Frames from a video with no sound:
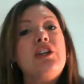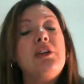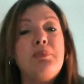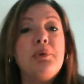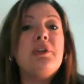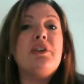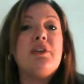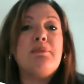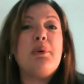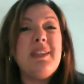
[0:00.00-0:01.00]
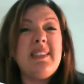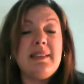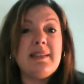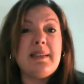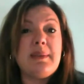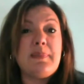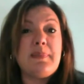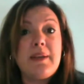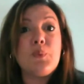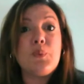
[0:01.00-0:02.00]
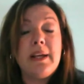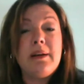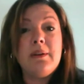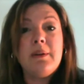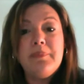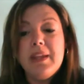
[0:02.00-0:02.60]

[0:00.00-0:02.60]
You can put it on point system as well.